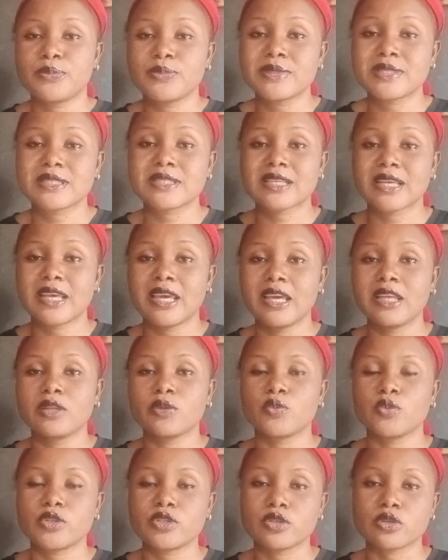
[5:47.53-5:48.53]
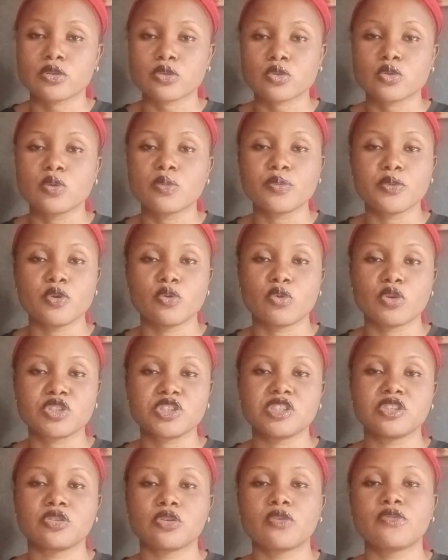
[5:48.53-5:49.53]
skin with your soap, you
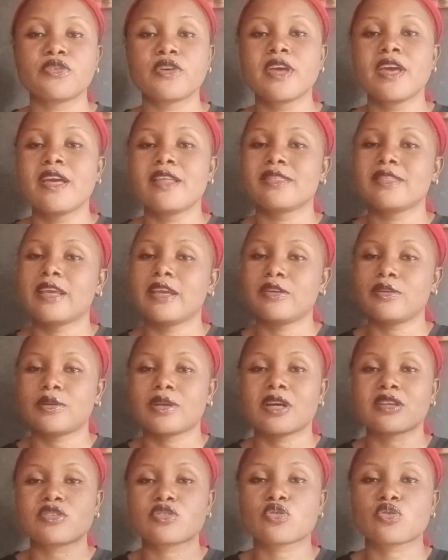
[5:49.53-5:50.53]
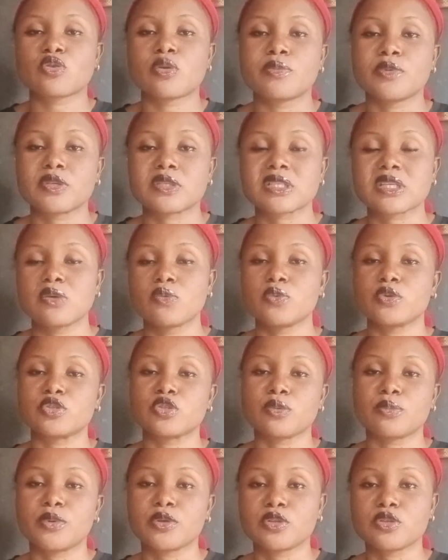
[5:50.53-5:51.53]
wash it off, then you now scrub your skin with
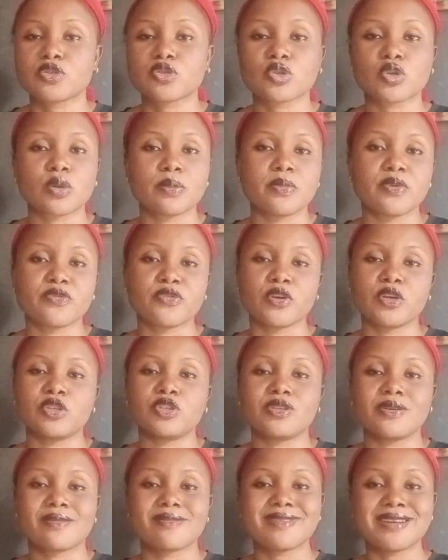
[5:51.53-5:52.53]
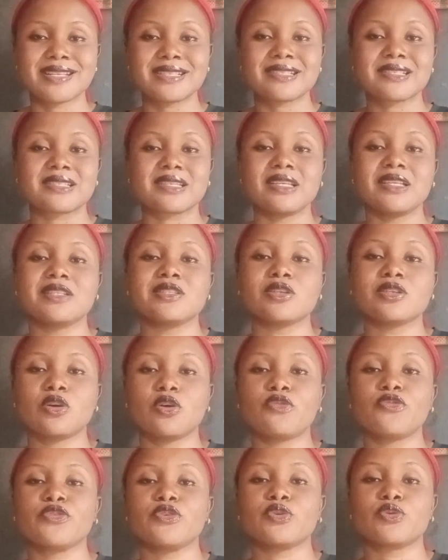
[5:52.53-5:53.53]
your body scrub before you rinse it
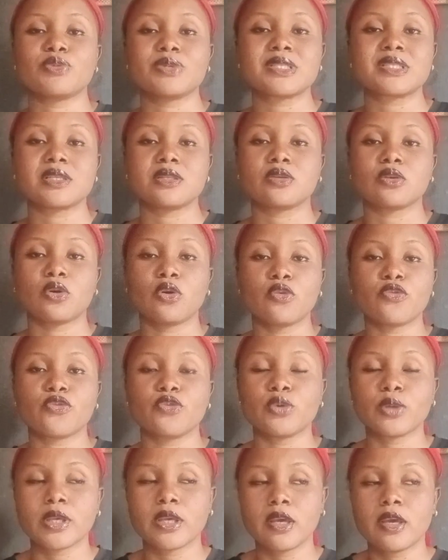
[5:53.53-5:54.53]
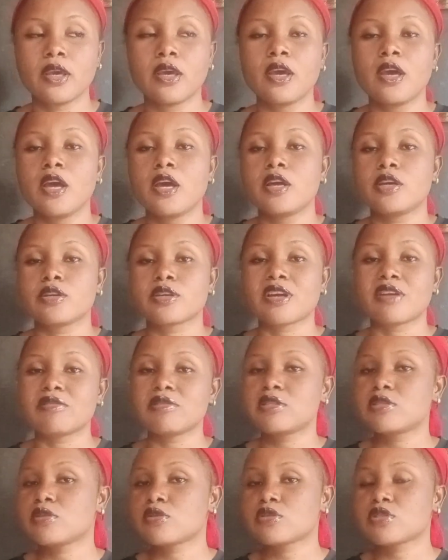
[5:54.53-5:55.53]
off. You rinse it off. Okay,
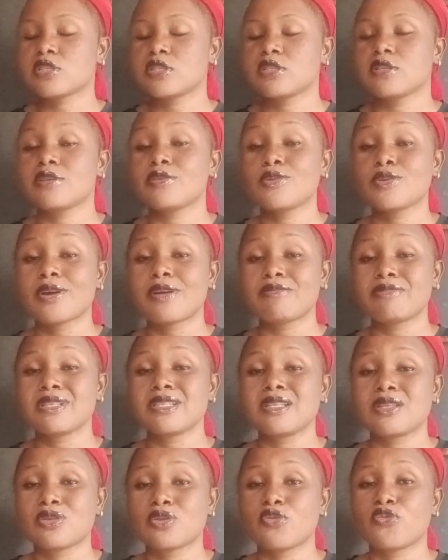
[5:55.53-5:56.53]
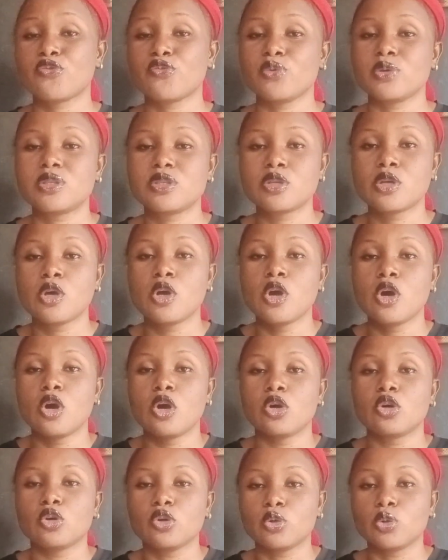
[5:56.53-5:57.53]
you can rinse it off with
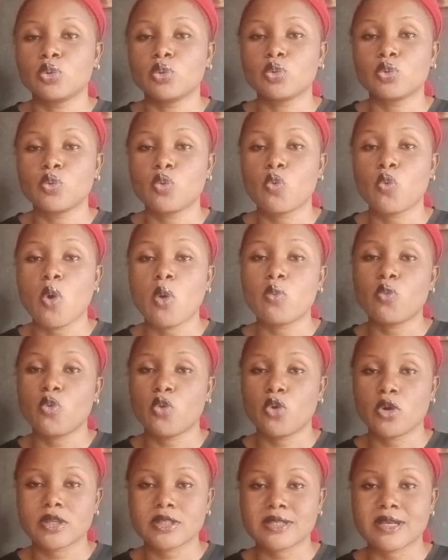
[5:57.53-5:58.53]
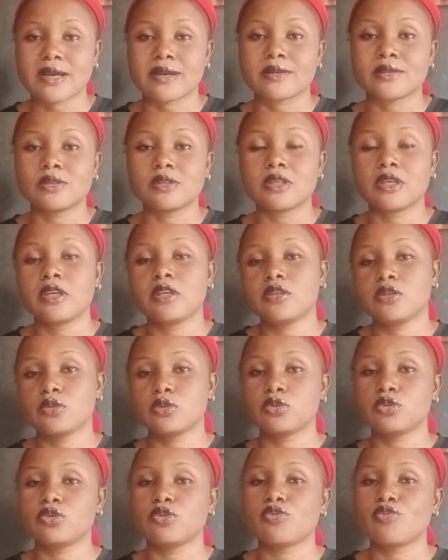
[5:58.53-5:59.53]
warm water. Okay,
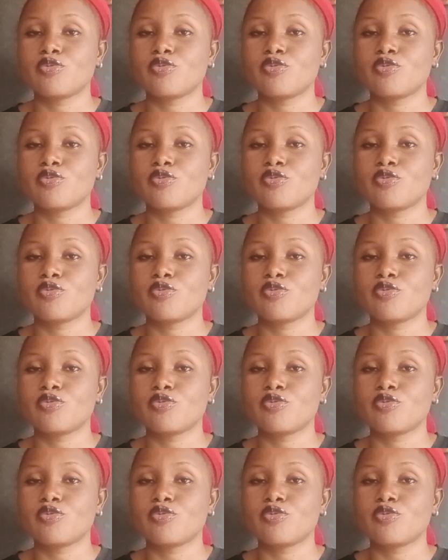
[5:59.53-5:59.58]
you